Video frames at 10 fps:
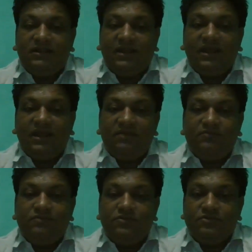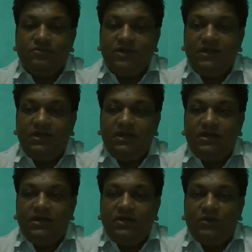Thank you for today.
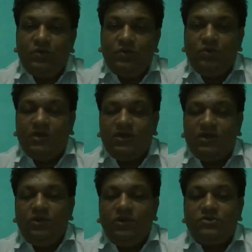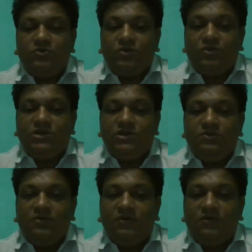We are going to
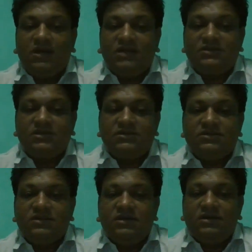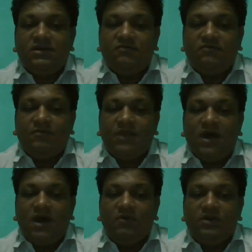continue our classes from
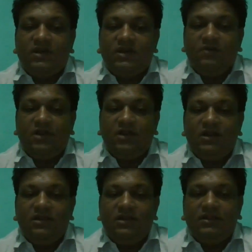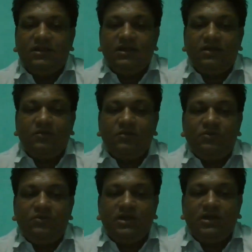now on regularly. Thank you.
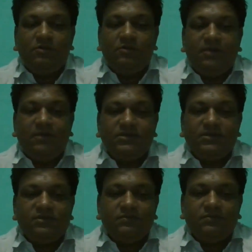Thank you very much.